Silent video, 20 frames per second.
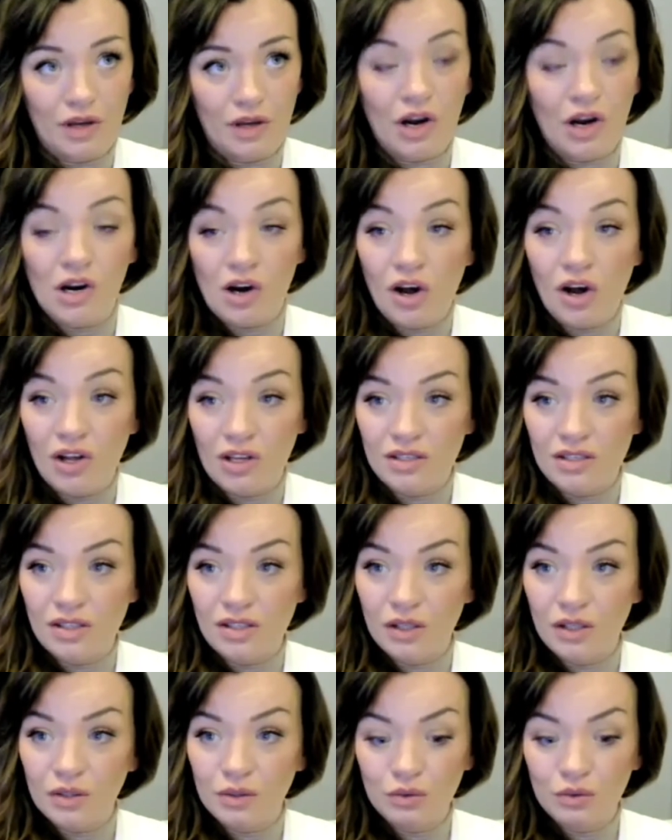are
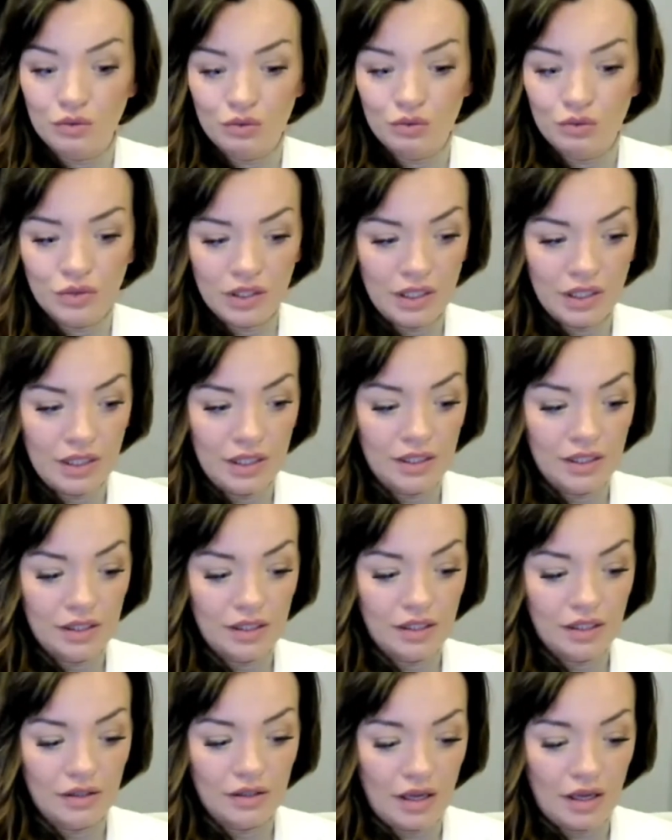also
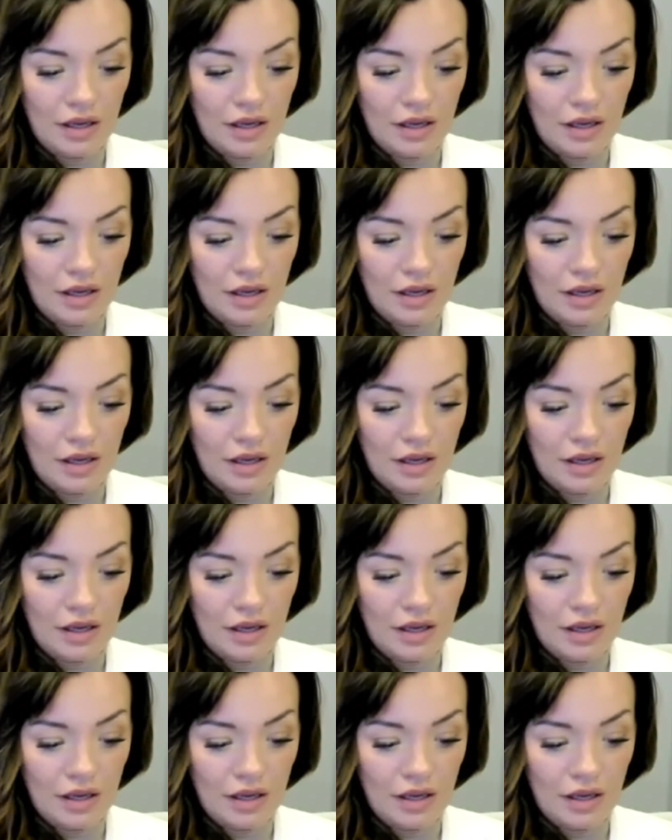really